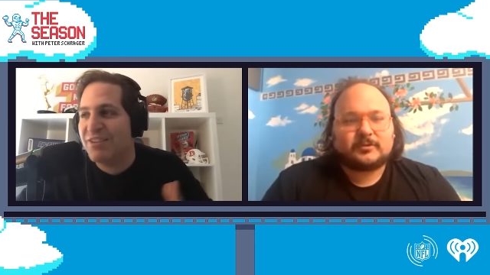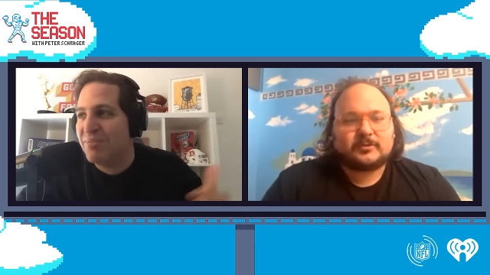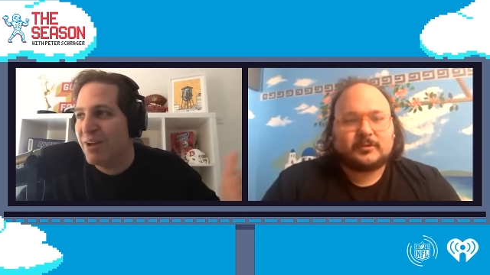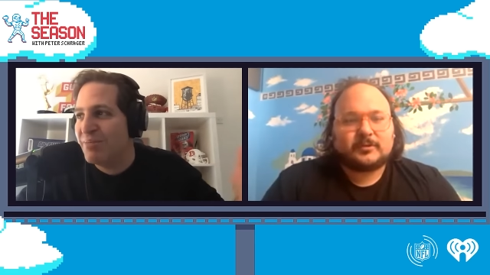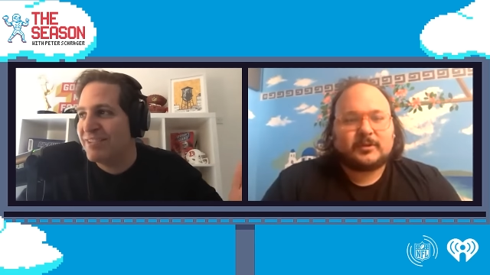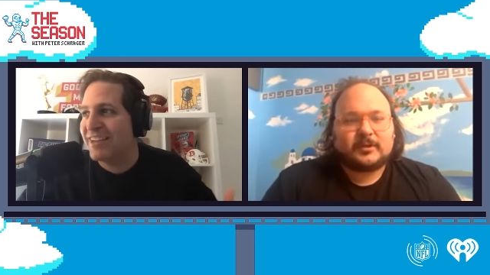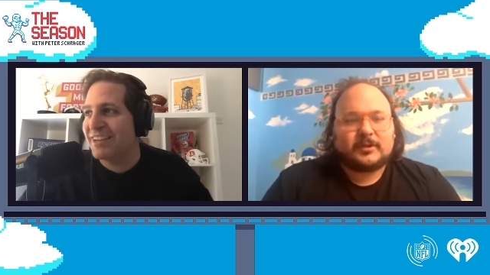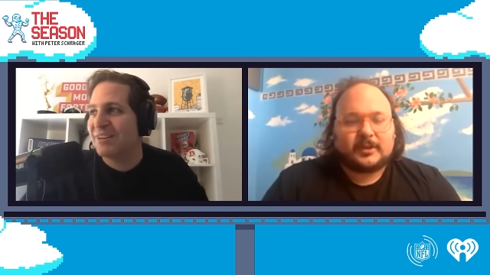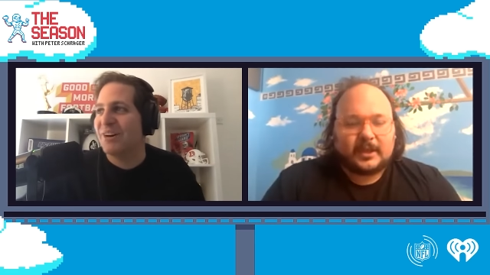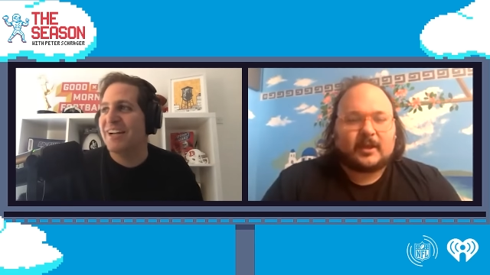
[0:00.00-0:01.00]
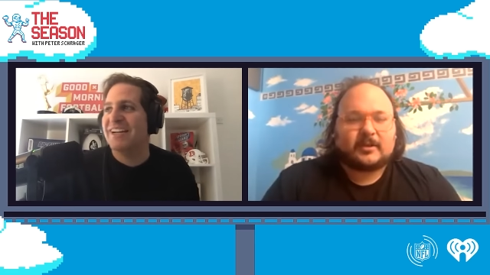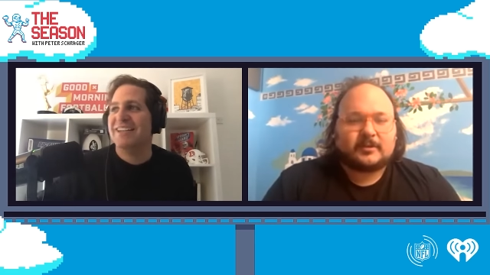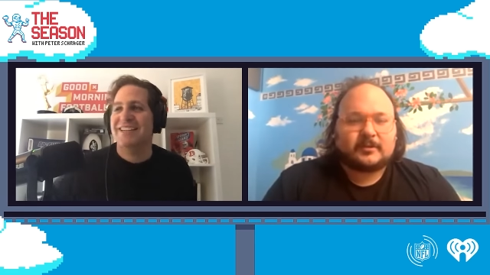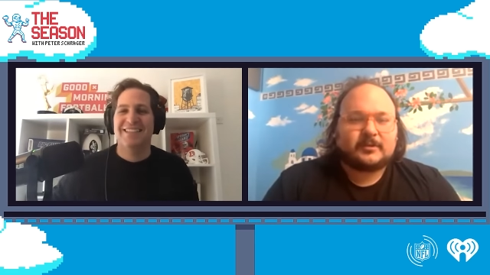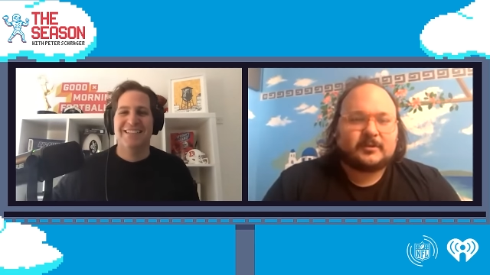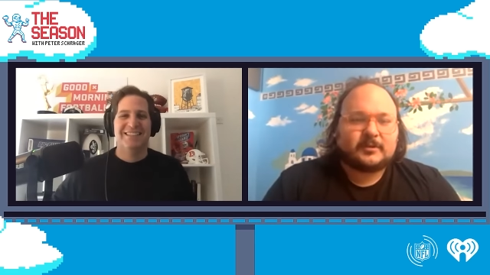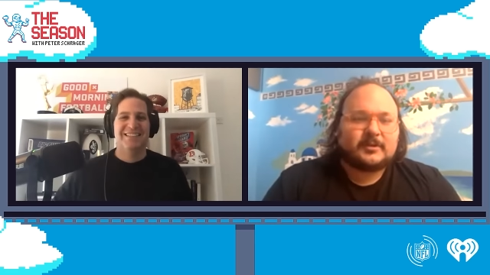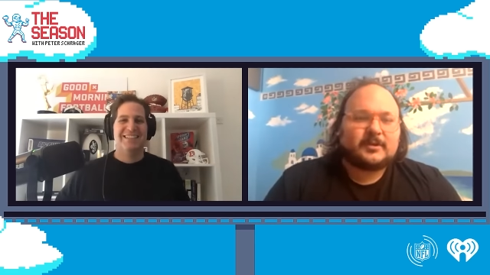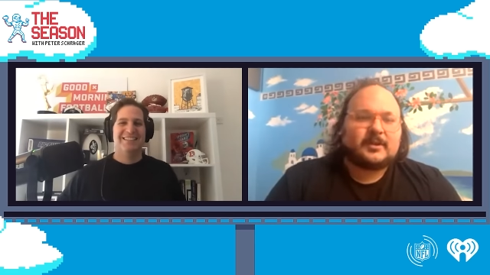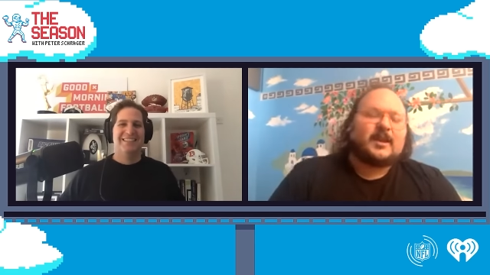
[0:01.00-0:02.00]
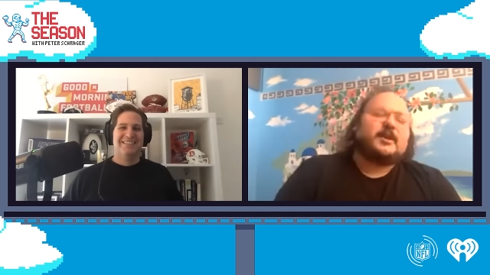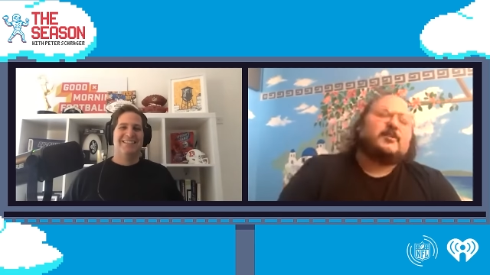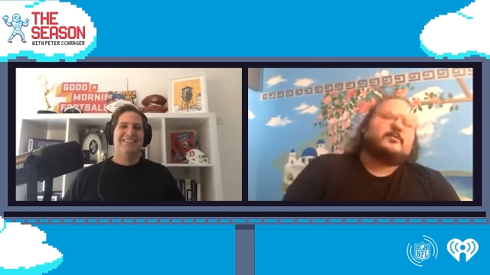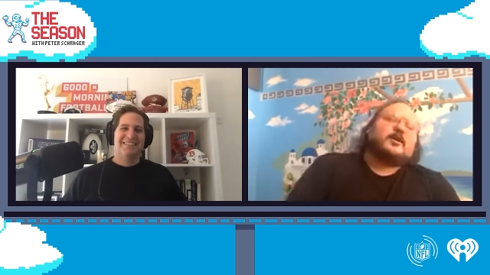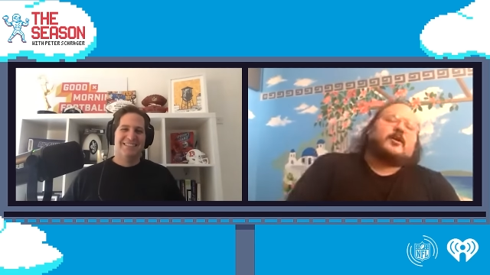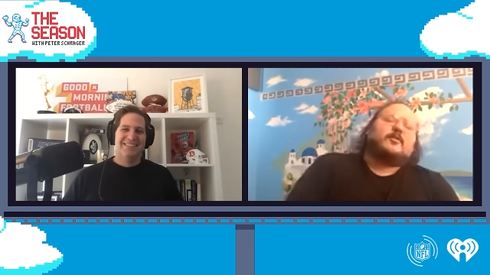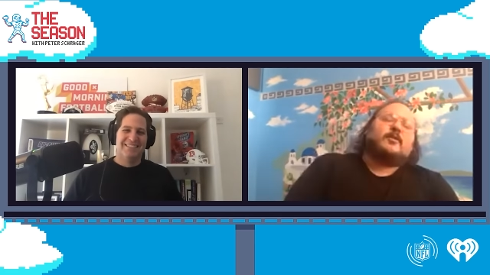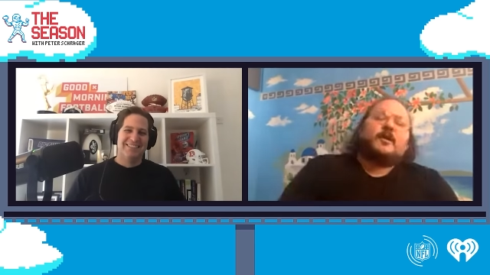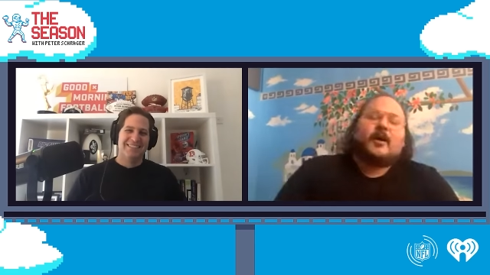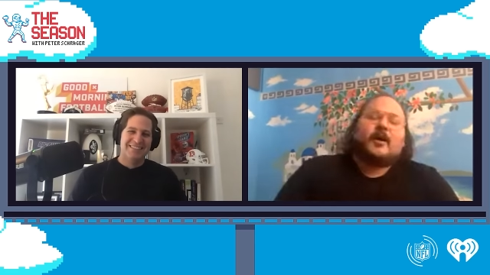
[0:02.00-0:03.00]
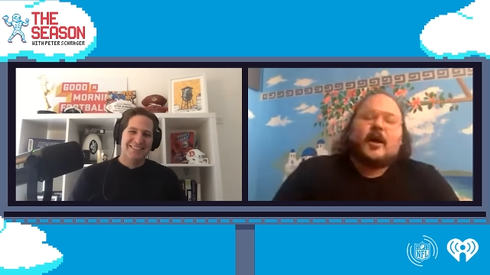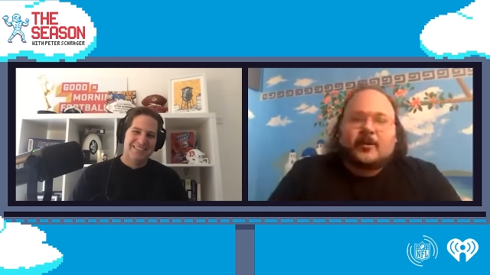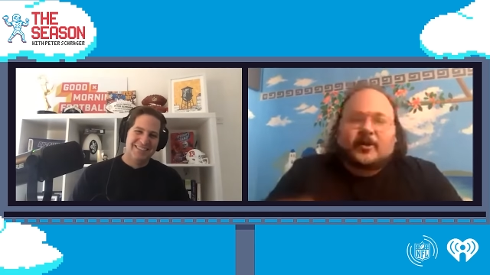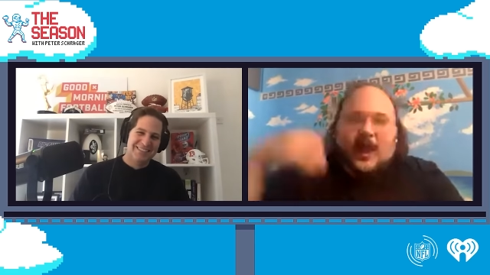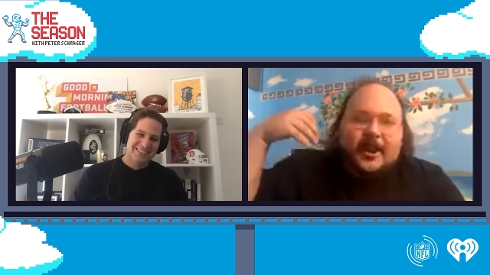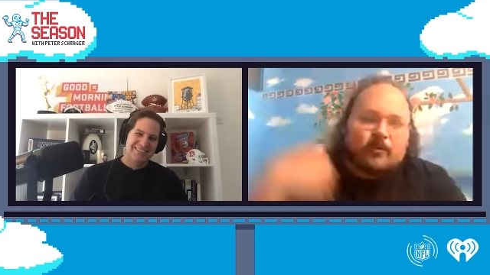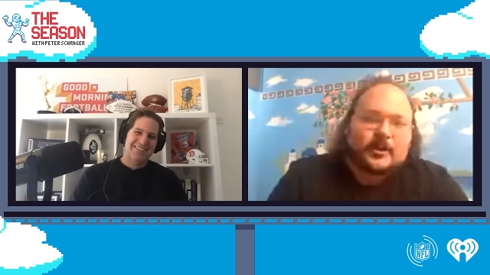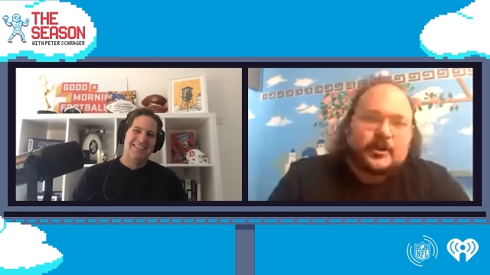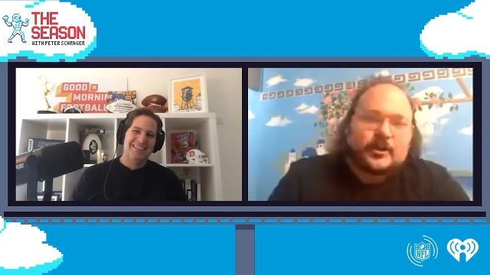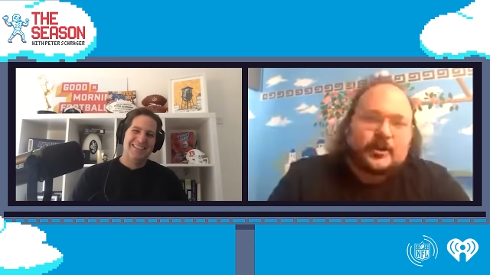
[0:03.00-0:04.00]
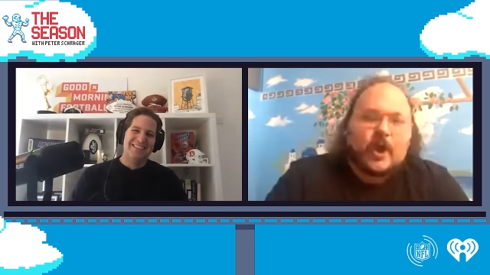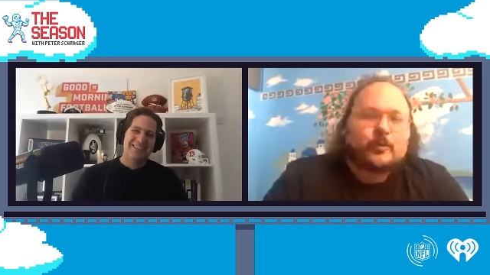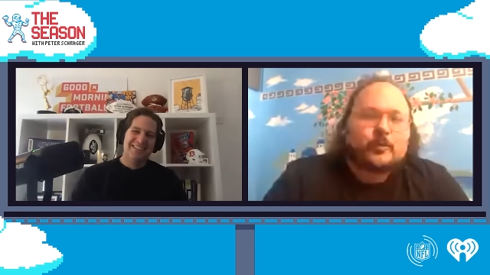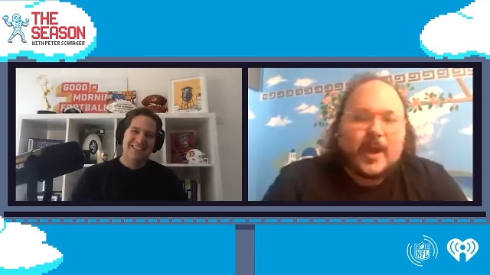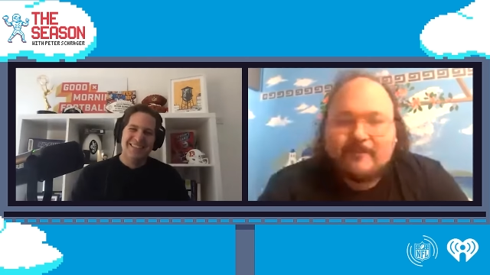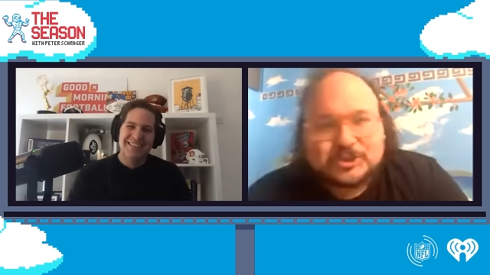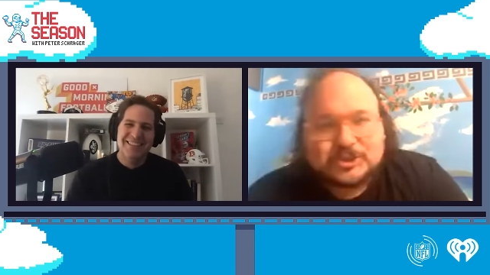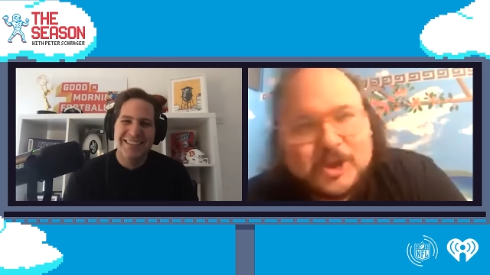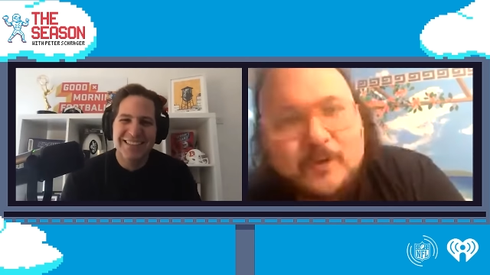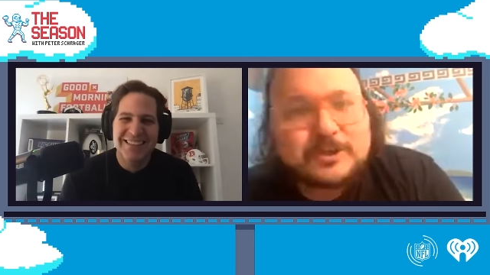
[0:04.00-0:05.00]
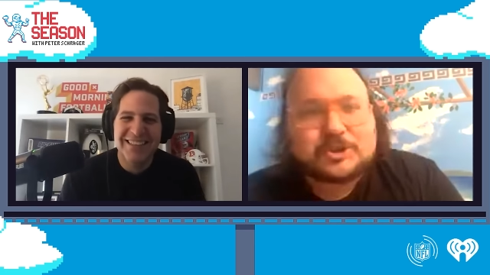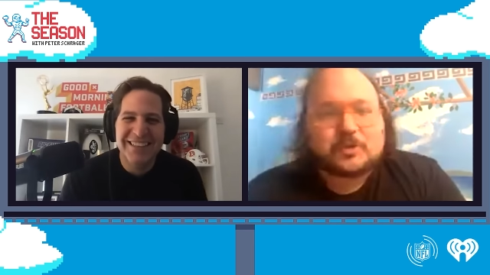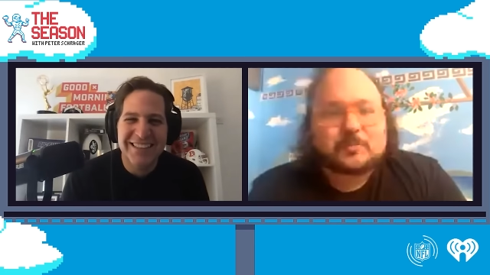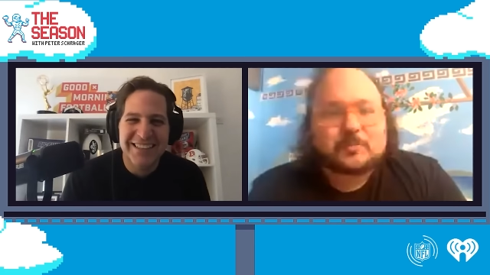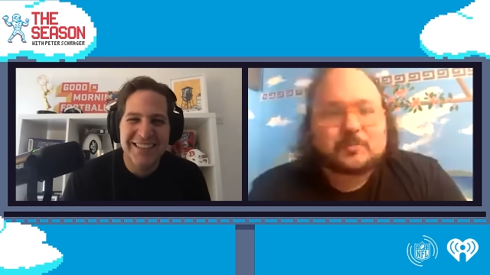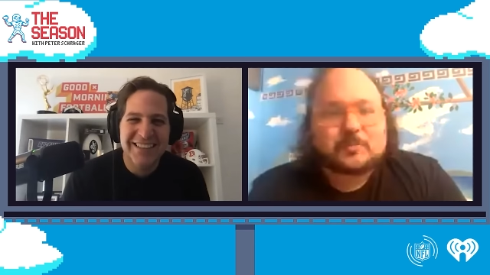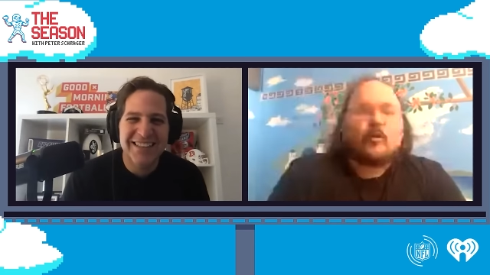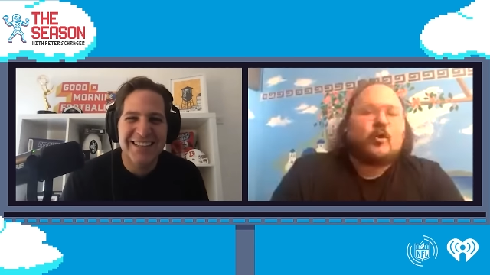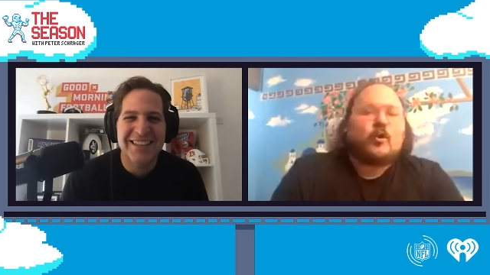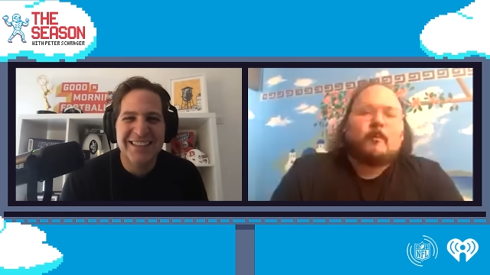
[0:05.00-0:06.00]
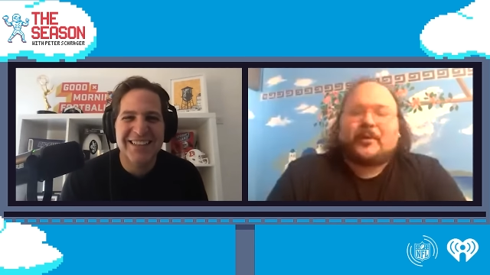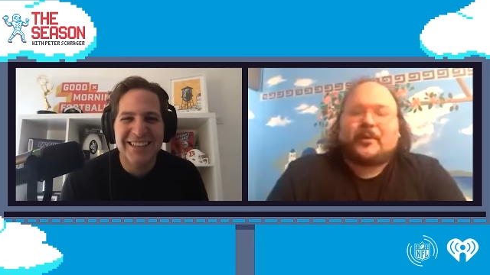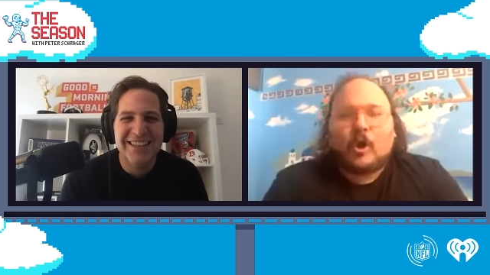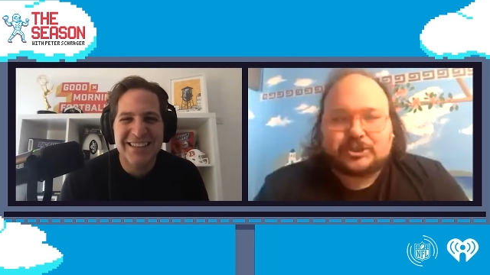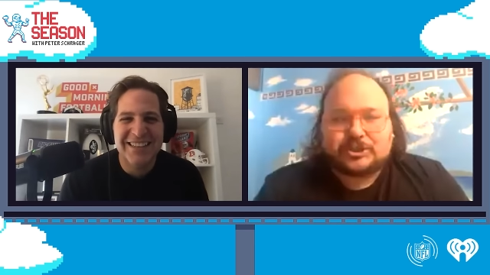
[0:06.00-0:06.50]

Speaker 1: Baby, take
Speaker 2: it away. Yeah, here we go. Okay, here we go. Ravens are going to the Super Bowl. Bring on the